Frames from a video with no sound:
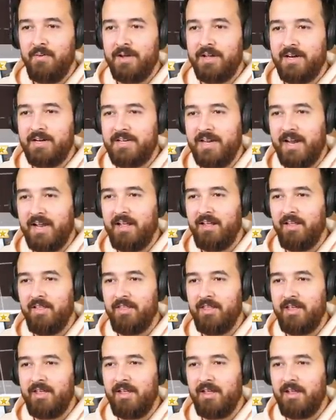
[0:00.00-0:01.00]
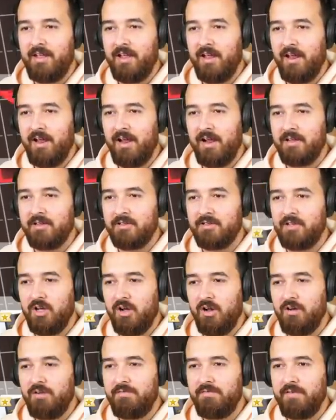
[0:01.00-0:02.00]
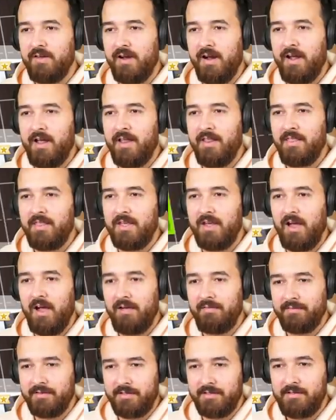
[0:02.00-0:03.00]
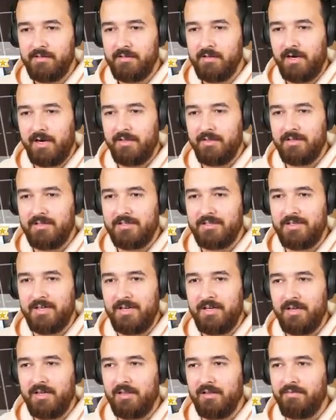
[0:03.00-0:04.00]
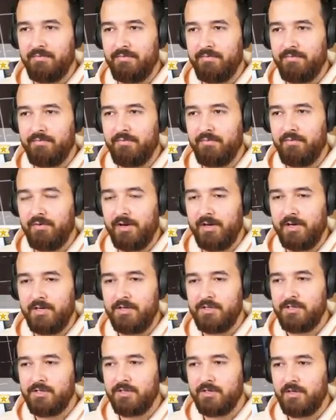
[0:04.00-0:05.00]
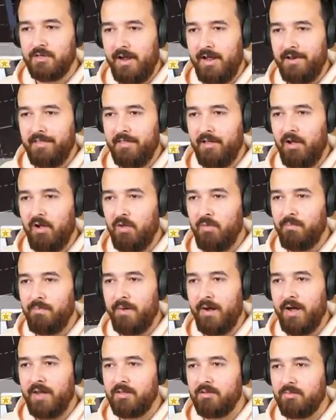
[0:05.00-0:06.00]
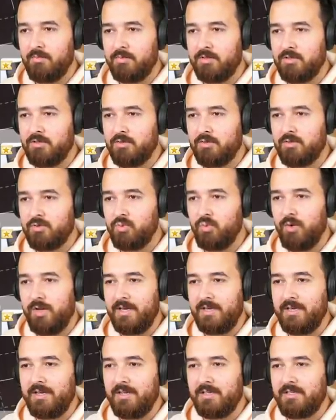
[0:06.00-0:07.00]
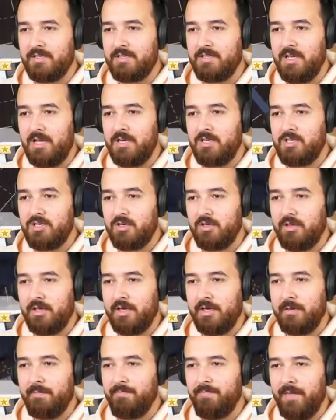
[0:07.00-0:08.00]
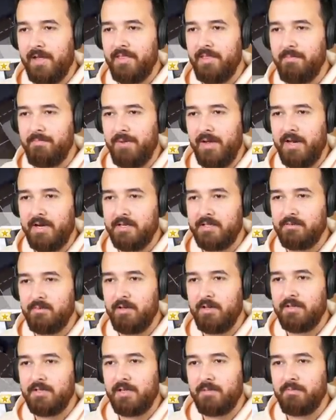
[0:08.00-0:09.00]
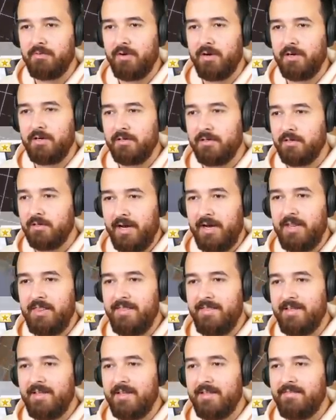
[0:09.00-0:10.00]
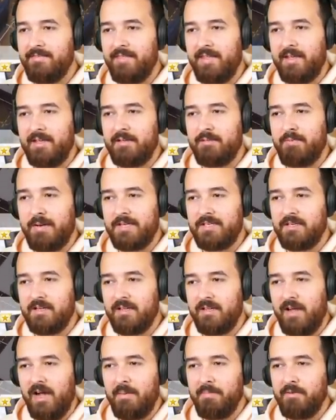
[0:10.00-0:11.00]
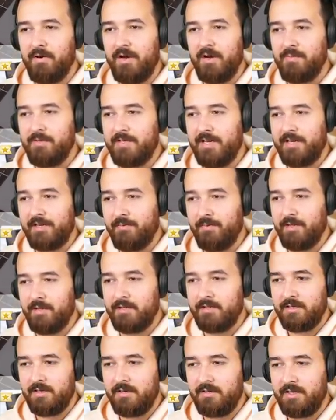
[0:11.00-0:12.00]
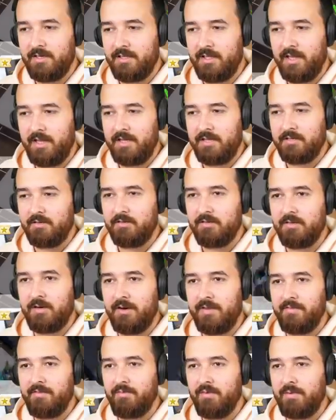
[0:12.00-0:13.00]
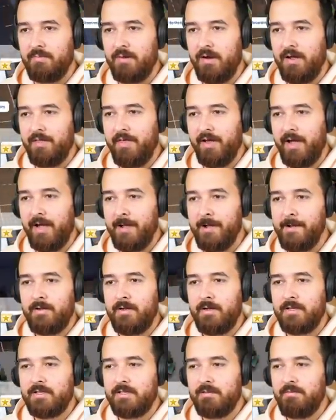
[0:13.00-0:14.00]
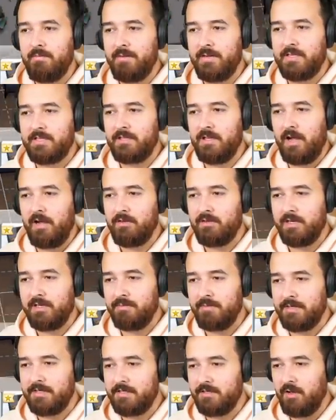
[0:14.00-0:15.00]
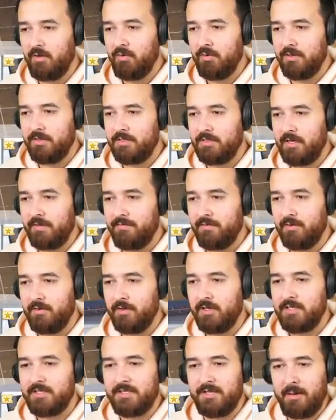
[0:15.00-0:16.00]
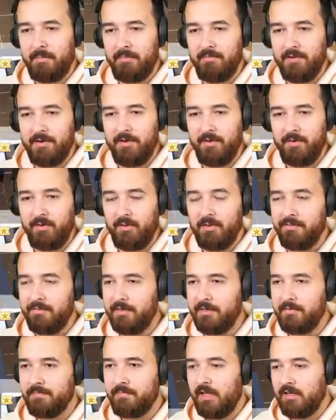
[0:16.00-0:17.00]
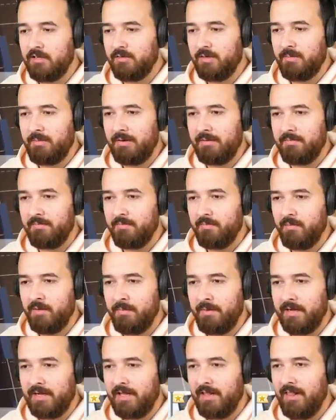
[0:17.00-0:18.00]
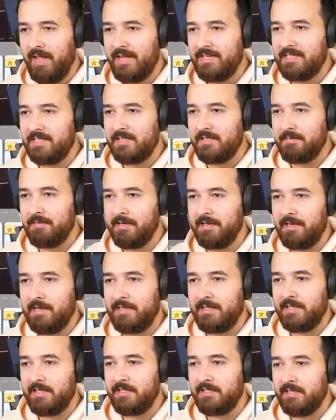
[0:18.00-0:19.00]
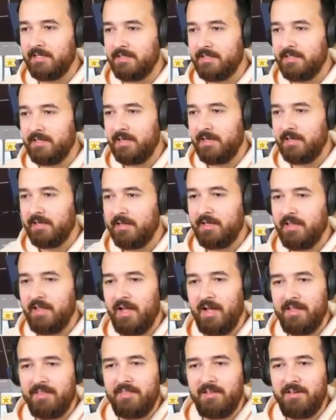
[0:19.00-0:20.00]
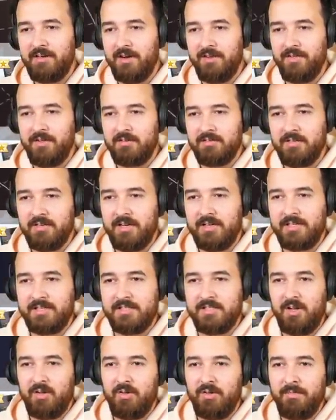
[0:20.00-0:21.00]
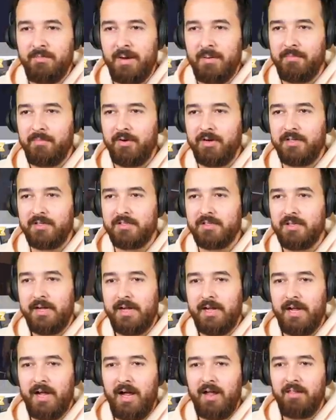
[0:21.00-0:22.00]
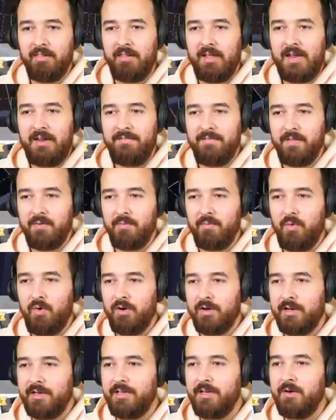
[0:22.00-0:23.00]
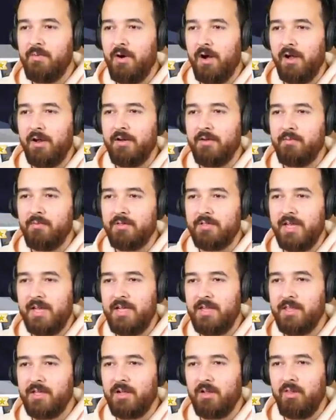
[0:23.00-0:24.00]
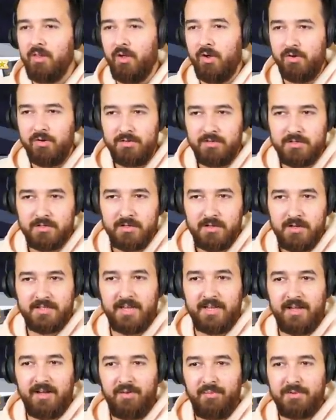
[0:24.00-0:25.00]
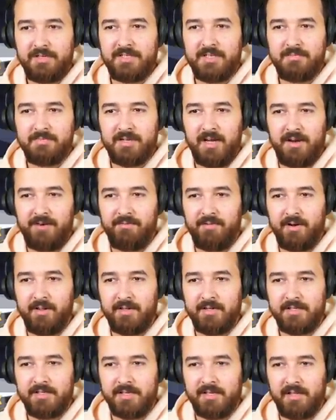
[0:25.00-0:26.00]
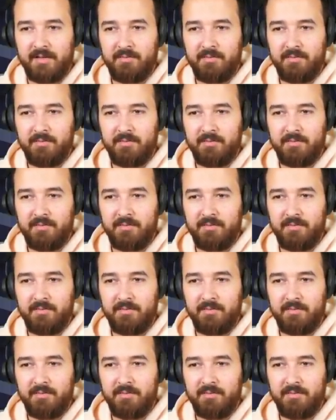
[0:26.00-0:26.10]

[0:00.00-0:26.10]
We're gonna take the uh, stove and the oven and the sink and the fridge and the whole bathroom suite, essentially. And the bed as well is upgraded. Anything that, that is basically upgraded, we're taking with us. And I'll take the easel so I don't have to rebuy that. Uh, some of my, i I'll take my stolen stuff too. At least some of it, not all of it. That was one of my, one of my classics. I'm gonna get these things here. So, uh, you know, those are nice stolen memories. Uh, I'll leave the walk, you know what? We'll take the clothes because that almost seems kind of realistic realistic.